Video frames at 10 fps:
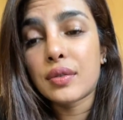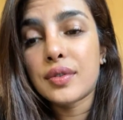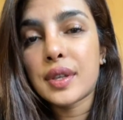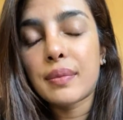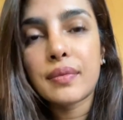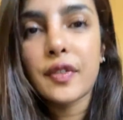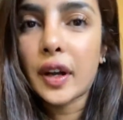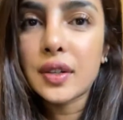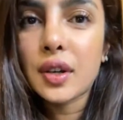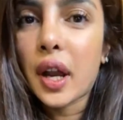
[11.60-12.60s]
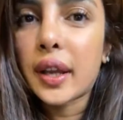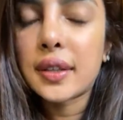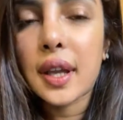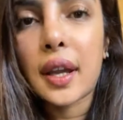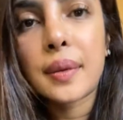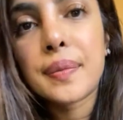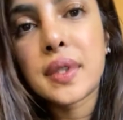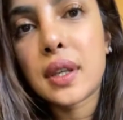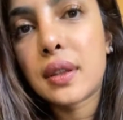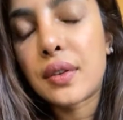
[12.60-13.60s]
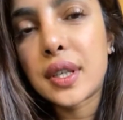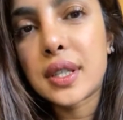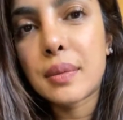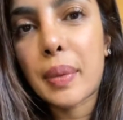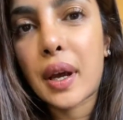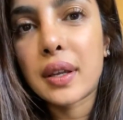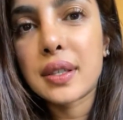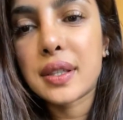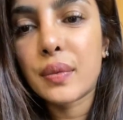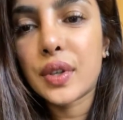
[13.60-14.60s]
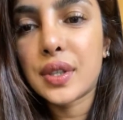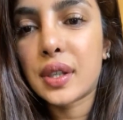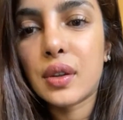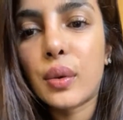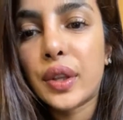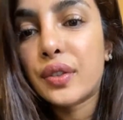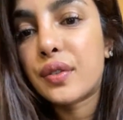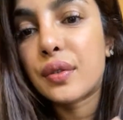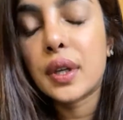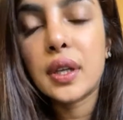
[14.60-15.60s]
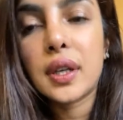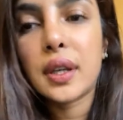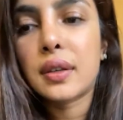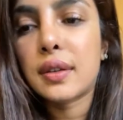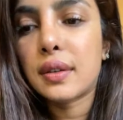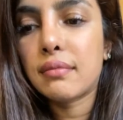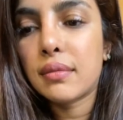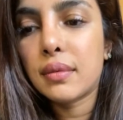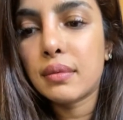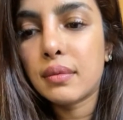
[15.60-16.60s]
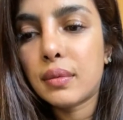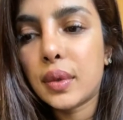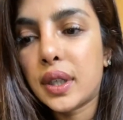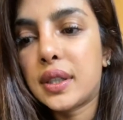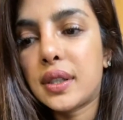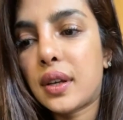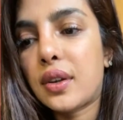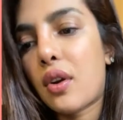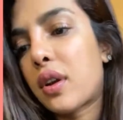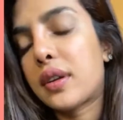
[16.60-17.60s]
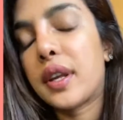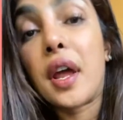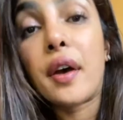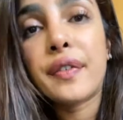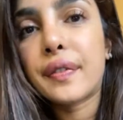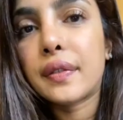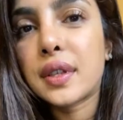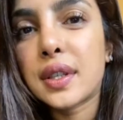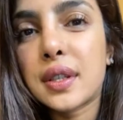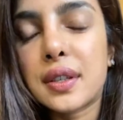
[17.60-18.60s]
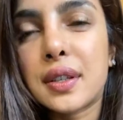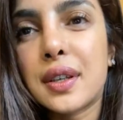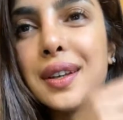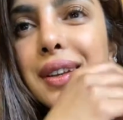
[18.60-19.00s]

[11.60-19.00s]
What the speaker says: some very trying times in the recent past, and we're still going through it, and words are not enough to